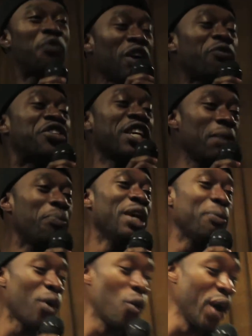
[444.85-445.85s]
15
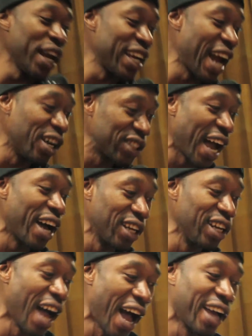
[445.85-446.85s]
people waiting out down
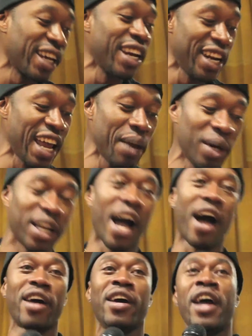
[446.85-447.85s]
the line in the name of
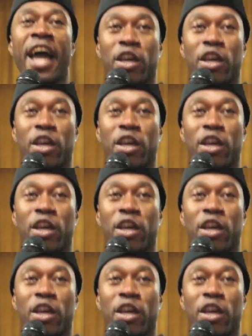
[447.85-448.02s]
God,